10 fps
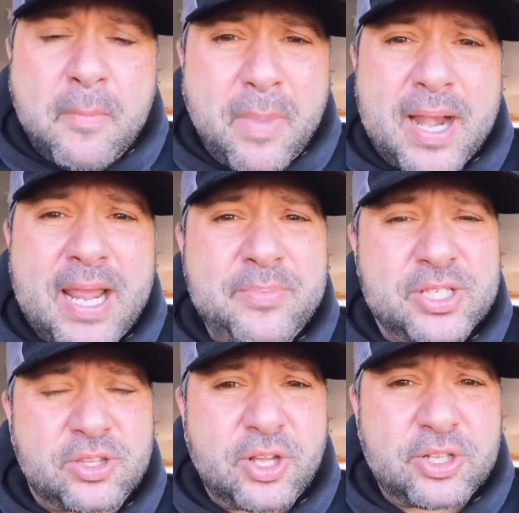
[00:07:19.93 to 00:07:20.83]
My name
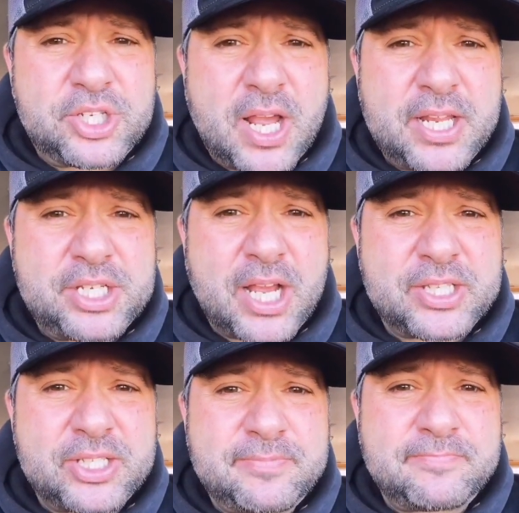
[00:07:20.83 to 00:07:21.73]
is Little Johnny
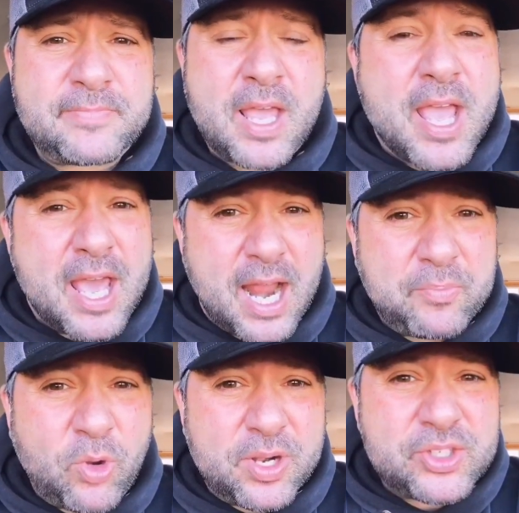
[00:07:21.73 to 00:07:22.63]
Johnson, and I'm
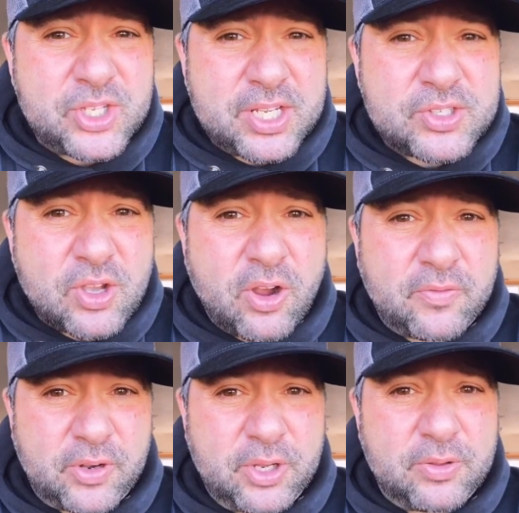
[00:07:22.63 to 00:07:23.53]
going to sing a song
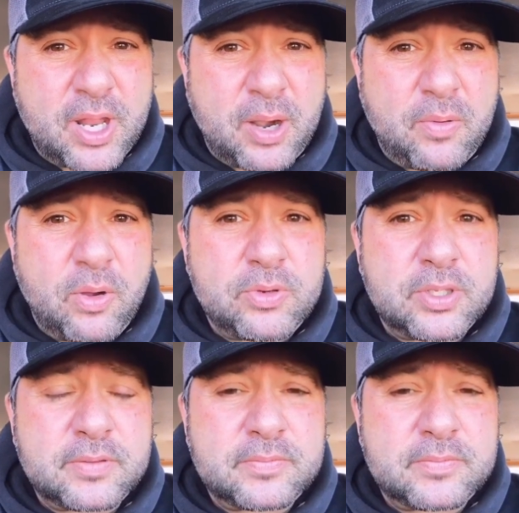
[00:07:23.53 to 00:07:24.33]
for you that I wrote.